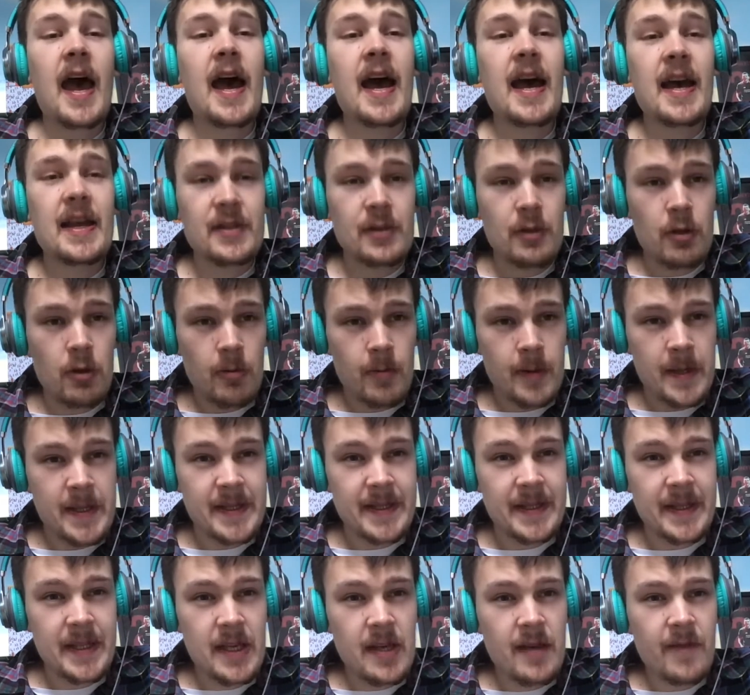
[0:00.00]
As
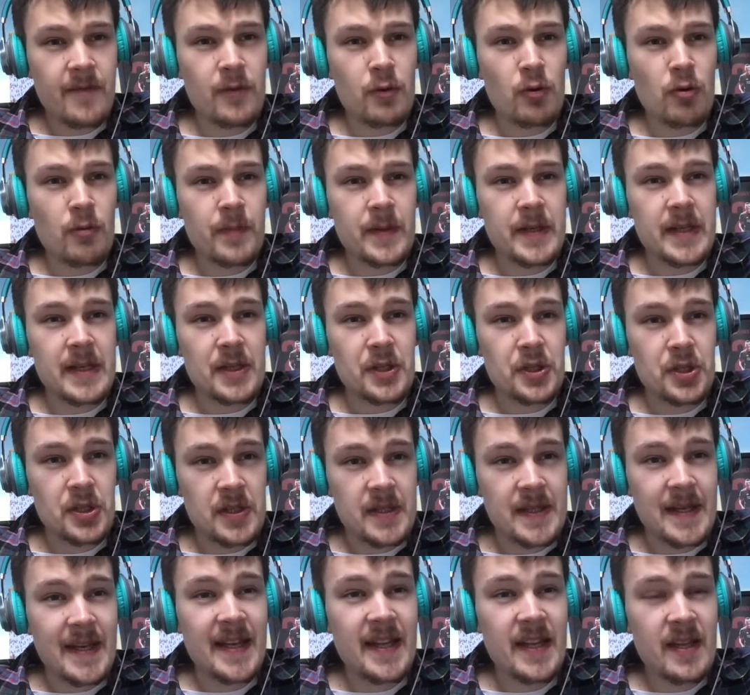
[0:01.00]
always, leave your
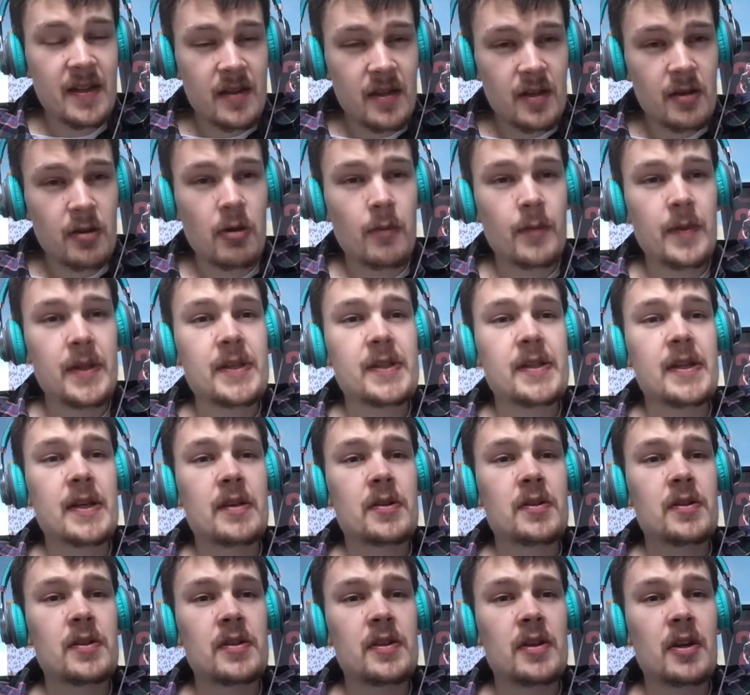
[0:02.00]
predictions in the comment
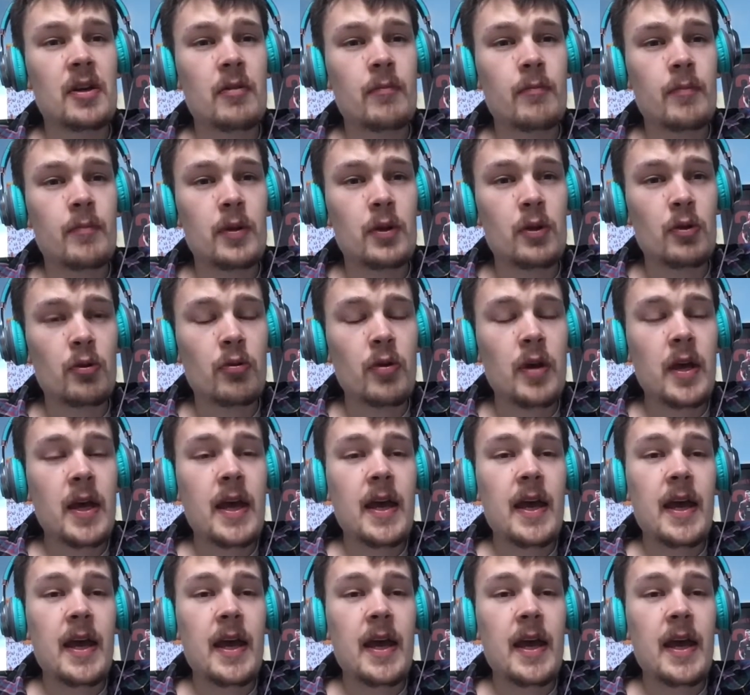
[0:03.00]
section down below.